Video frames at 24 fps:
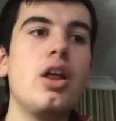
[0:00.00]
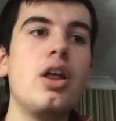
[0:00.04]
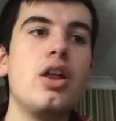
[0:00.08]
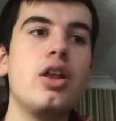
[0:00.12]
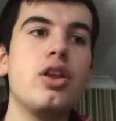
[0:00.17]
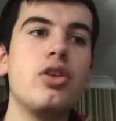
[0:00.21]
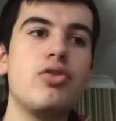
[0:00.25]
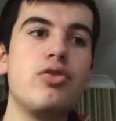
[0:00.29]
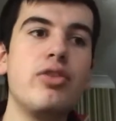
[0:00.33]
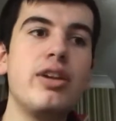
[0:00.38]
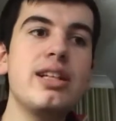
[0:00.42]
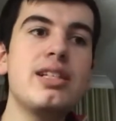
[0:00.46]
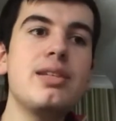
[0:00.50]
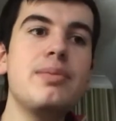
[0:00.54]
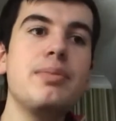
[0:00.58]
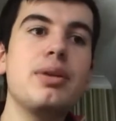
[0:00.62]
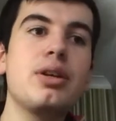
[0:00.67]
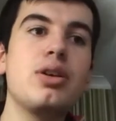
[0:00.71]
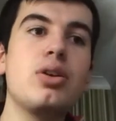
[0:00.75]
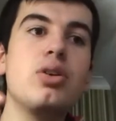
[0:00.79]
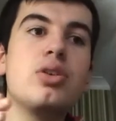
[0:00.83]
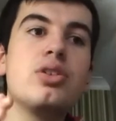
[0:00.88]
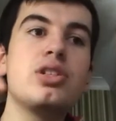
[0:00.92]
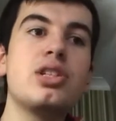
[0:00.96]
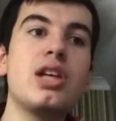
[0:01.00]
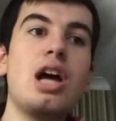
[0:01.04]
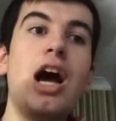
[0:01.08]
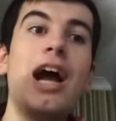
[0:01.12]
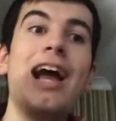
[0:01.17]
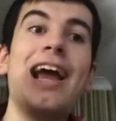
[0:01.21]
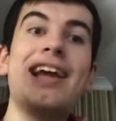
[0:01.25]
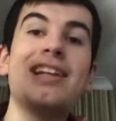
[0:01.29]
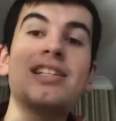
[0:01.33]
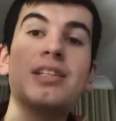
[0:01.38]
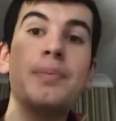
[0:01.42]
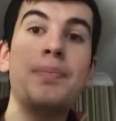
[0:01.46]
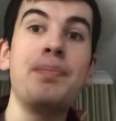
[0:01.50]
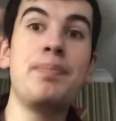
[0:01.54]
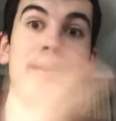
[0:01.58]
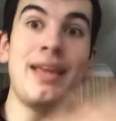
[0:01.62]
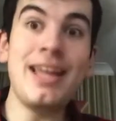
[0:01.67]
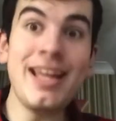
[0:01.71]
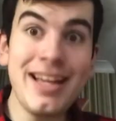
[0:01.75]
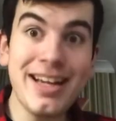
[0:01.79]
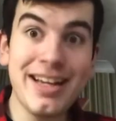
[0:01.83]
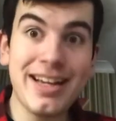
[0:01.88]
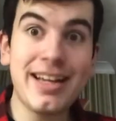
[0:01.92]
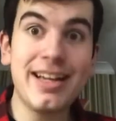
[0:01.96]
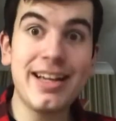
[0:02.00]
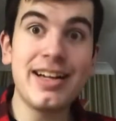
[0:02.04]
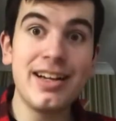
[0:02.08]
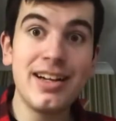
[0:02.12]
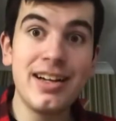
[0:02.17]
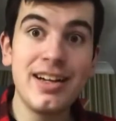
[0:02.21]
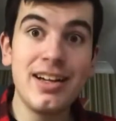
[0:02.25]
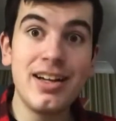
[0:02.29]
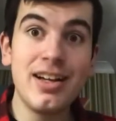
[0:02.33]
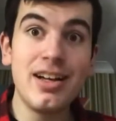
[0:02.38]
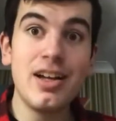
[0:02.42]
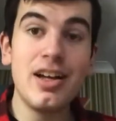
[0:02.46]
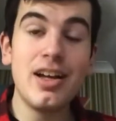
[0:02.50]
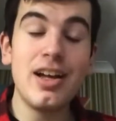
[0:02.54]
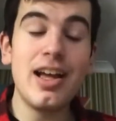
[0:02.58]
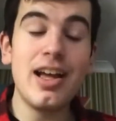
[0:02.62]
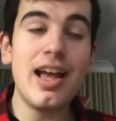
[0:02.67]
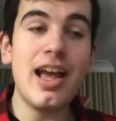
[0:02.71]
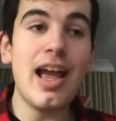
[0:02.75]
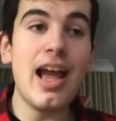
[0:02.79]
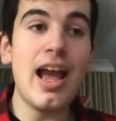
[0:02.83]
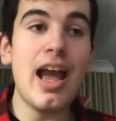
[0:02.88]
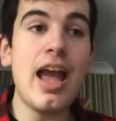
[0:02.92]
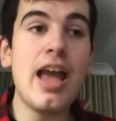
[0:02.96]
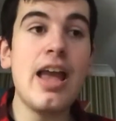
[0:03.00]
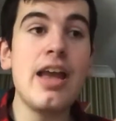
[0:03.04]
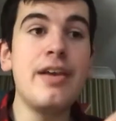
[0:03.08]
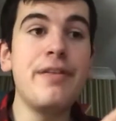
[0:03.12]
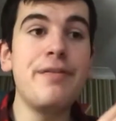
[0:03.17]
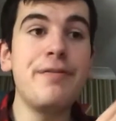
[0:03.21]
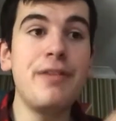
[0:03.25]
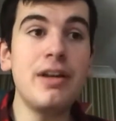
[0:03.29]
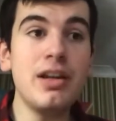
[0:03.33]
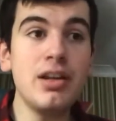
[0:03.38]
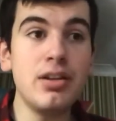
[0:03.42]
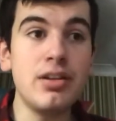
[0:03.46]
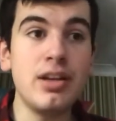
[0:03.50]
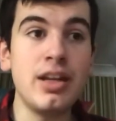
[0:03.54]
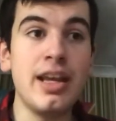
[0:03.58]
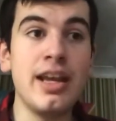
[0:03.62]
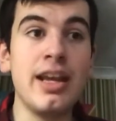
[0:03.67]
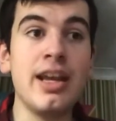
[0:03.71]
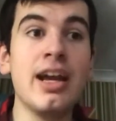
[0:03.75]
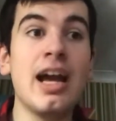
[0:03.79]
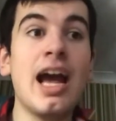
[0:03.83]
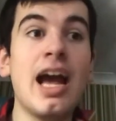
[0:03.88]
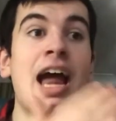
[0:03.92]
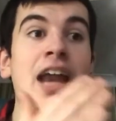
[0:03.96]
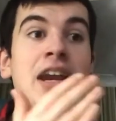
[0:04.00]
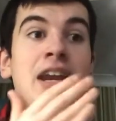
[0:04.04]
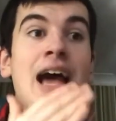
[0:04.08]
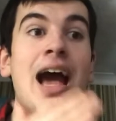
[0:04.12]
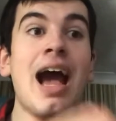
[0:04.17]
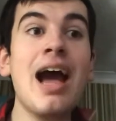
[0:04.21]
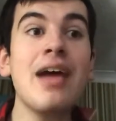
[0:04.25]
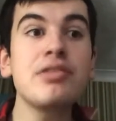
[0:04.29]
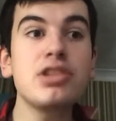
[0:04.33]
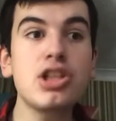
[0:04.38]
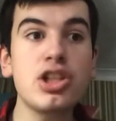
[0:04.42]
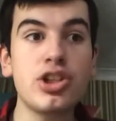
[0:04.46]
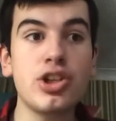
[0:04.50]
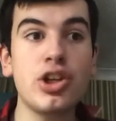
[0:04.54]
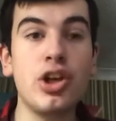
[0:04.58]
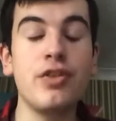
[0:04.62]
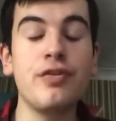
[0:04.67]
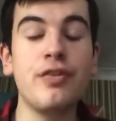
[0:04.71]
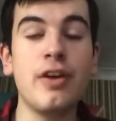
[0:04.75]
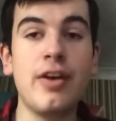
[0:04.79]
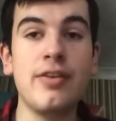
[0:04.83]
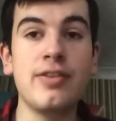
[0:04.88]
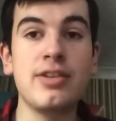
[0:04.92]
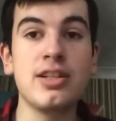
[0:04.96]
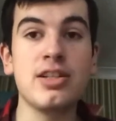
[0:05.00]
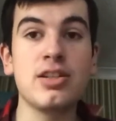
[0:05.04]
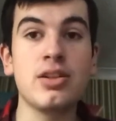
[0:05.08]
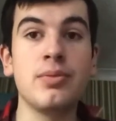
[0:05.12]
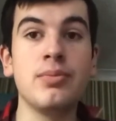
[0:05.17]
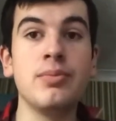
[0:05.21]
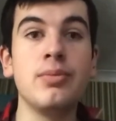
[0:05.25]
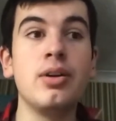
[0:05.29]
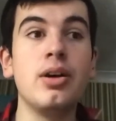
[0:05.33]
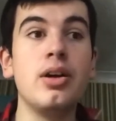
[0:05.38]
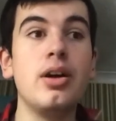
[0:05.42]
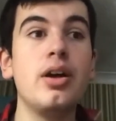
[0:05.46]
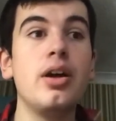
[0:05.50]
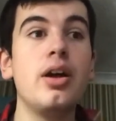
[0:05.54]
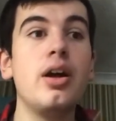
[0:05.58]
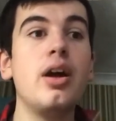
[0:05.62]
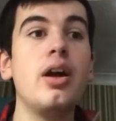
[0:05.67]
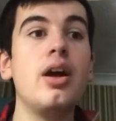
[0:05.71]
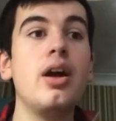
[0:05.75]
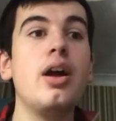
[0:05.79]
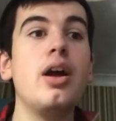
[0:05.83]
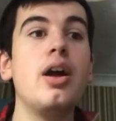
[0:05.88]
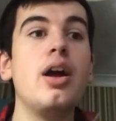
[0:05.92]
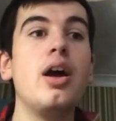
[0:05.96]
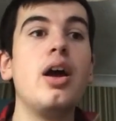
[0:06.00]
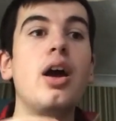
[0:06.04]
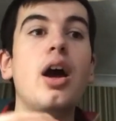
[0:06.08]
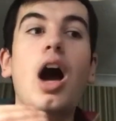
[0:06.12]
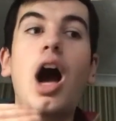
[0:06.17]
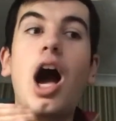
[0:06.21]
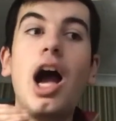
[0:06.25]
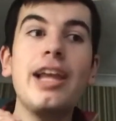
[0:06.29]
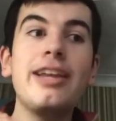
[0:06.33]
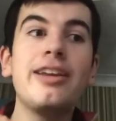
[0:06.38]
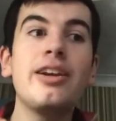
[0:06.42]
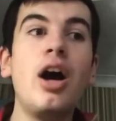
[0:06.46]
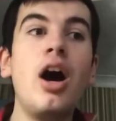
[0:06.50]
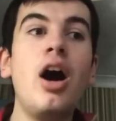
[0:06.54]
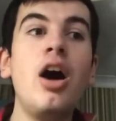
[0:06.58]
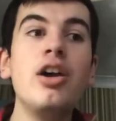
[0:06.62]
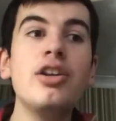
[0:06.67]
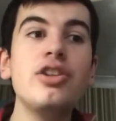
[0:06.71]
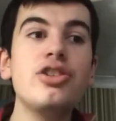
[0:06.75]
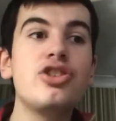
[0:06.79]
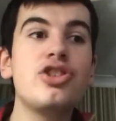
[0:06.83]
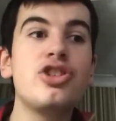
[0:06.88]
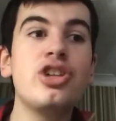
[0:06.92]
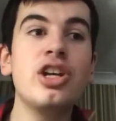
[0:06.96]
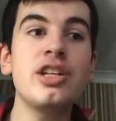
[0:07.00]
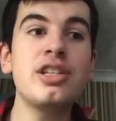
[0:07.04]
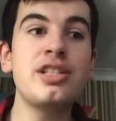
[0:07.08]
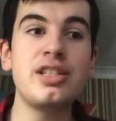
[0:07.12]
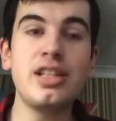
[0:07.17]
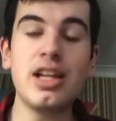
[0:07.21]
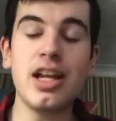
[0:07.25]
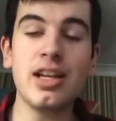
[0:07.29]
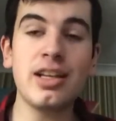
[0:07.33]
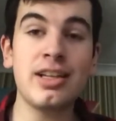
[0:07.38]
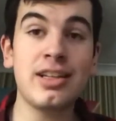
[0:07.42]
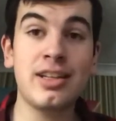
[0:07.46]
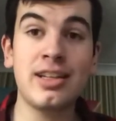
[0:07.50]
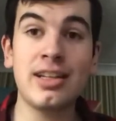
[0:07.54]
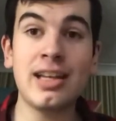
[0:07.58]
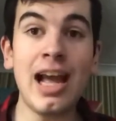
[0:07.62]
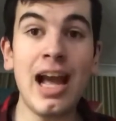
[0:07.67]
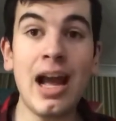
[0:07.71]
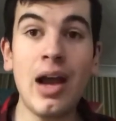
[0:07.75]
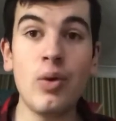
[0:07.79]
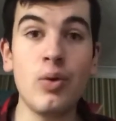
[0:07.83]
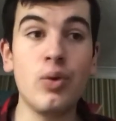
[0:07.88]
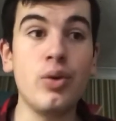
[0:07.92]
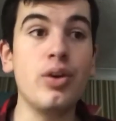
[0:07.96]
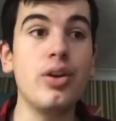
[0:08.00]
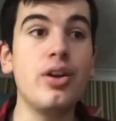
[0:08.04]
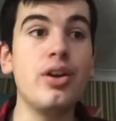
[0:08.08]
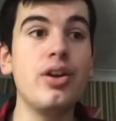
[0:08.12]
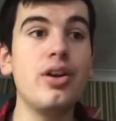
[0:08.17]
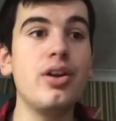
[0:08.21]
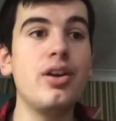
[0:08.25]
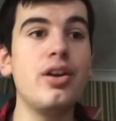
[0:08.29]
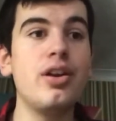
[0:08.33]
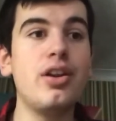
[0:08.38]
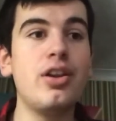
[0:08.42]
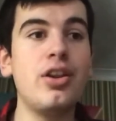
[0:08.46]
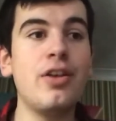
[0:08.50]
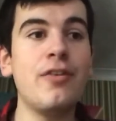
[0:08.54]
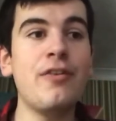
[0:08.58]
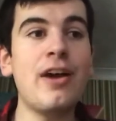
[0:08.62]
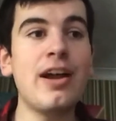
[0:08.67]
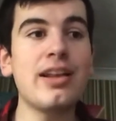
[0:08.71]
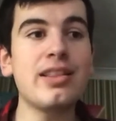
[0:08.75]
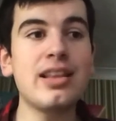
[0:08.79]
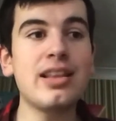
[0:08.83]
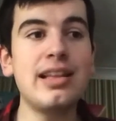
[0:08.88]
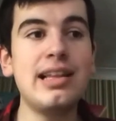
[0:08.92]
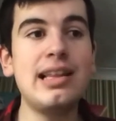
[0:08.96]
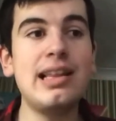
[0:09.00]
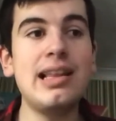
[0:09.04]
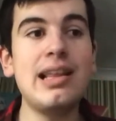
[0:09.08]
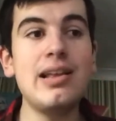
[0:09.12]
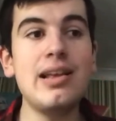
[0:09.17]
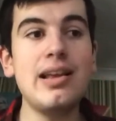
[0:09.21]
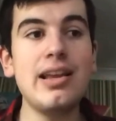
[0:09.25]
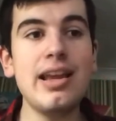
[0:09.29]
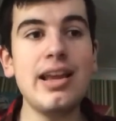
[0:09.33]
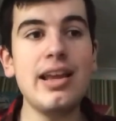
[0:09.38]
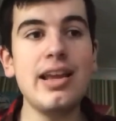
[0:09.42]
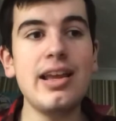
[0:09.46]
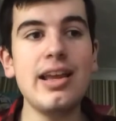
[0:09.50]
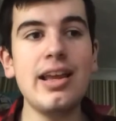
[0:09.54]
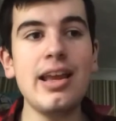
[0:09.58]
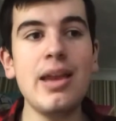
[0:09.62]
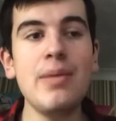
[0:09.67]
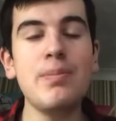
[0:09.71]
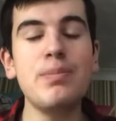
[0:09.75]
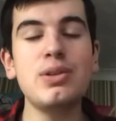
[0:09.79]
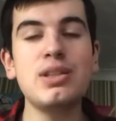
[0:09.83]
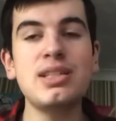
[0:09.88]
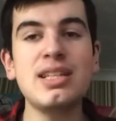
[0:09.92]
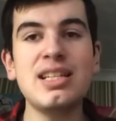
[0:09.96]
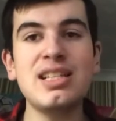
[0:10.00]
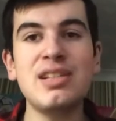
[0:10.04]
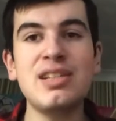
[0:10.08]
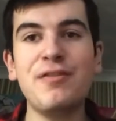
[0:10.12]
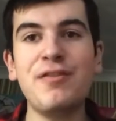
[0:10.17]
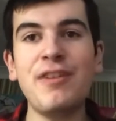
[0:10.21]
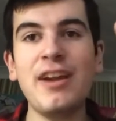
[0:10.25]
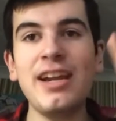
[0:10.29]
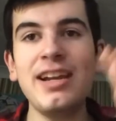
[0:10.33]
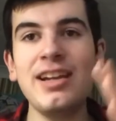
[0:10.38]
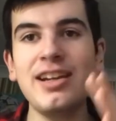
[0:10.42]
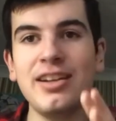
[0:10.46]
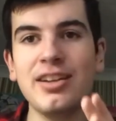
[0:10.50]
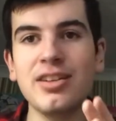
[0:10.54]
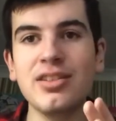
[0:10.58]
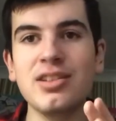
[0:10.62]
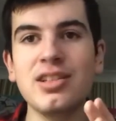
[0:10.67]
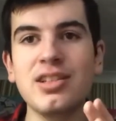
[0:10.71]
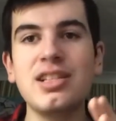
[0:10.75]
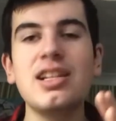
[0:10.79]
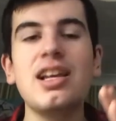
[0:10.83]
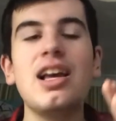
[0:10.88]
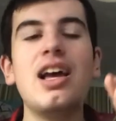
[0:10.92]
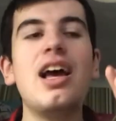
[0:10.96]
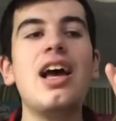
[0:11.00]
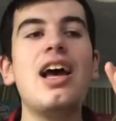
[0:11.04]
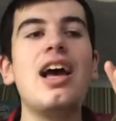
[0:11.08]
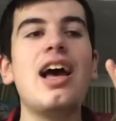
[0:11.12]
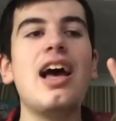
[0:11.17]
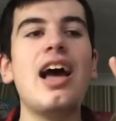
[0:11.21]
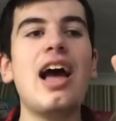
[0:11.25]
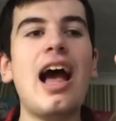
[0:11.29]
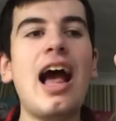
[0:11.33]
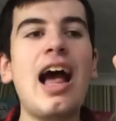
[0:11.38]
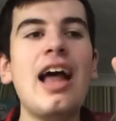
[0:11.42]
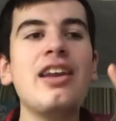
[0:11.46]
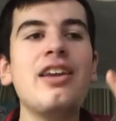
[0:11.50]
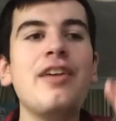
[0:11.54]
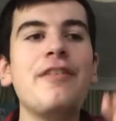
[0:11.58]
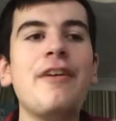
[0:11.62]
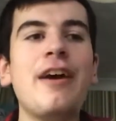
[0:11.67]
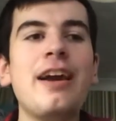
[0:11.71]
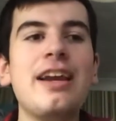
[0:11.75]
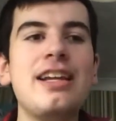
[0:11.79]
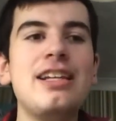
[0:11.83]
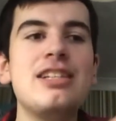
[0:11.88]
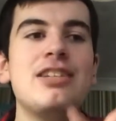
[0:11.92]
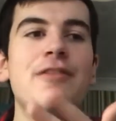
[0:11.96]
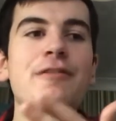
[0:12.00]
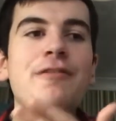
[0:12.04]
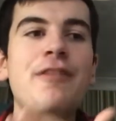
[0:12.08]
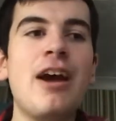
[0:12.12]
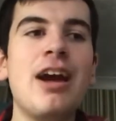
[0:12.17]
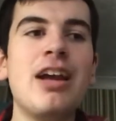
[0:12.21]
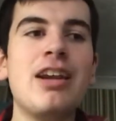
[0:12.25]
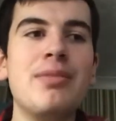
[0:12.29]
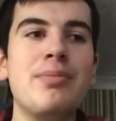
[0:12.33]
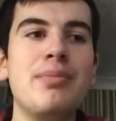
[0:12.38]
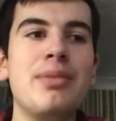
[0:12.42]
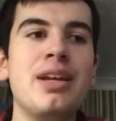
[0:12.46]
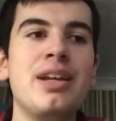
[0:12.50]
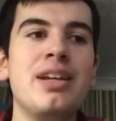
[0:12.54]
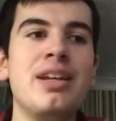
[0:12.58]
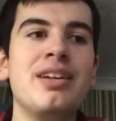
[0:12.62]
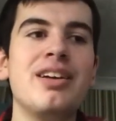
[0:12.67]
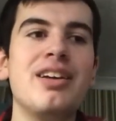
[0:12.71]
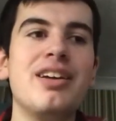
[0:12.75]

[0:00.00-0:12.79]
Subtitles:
Reason because I had to pick a villain here and had to show favoritism. I can't just account the fact that Impus's failures and the fact he's a fan of me,